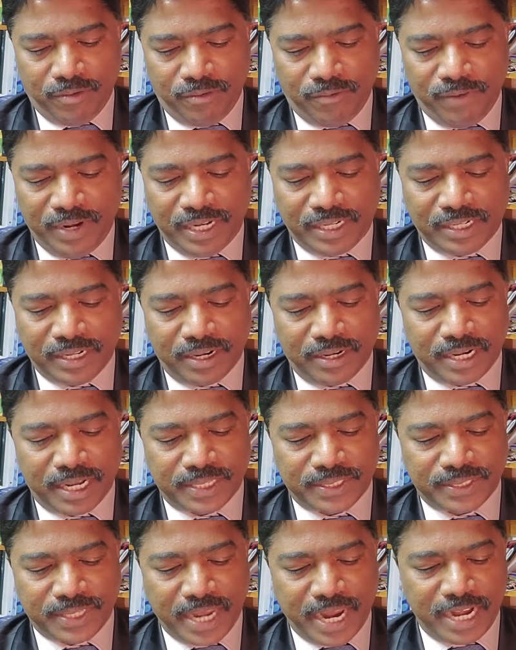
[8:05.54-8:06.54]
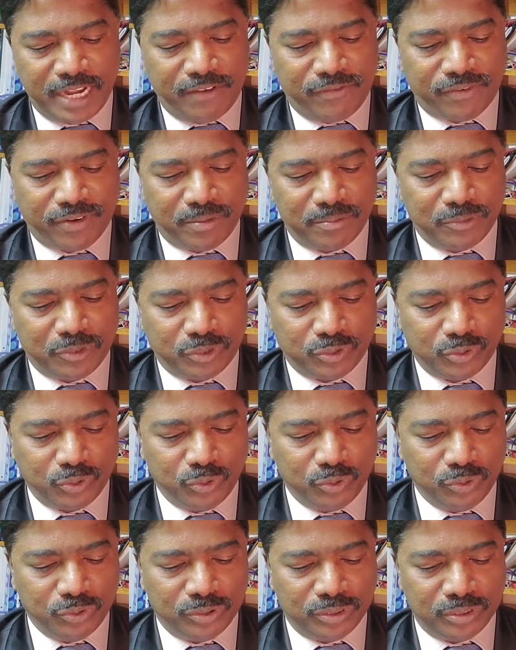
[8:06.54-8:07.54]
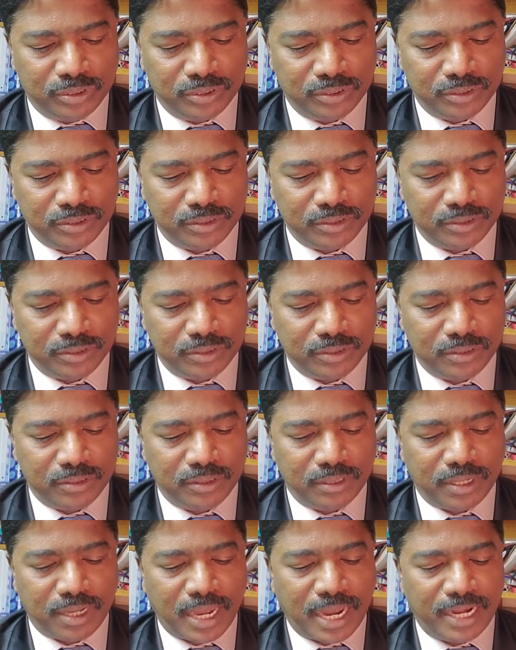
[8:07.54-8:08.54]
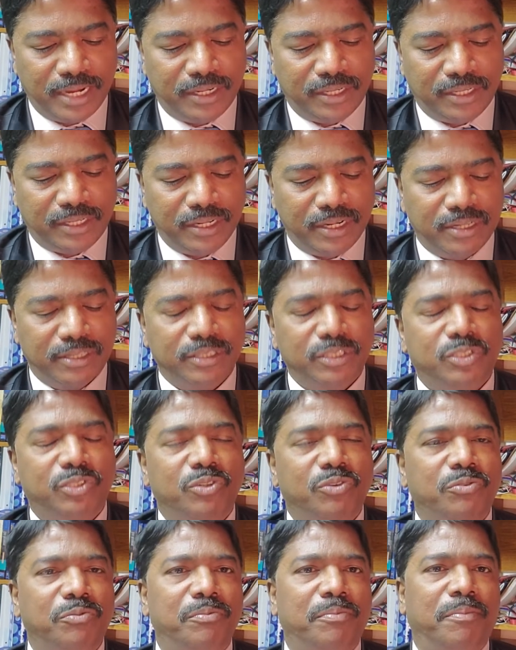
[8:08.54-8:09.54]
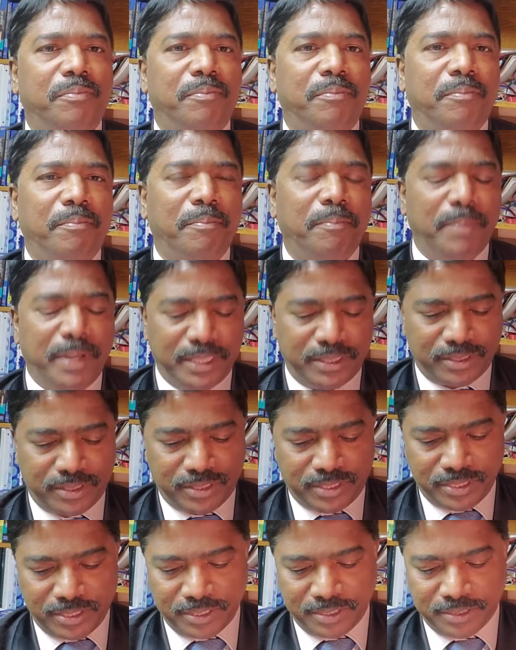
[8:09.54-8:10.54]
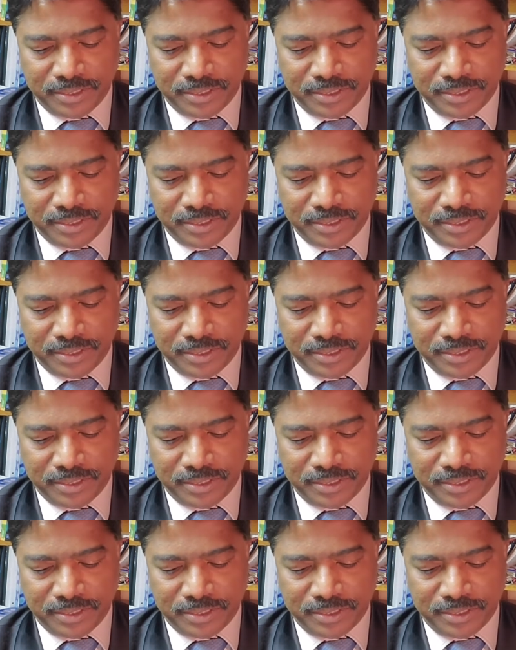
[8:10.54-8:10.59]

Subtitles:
we'll turn aside from truth and turn to myth.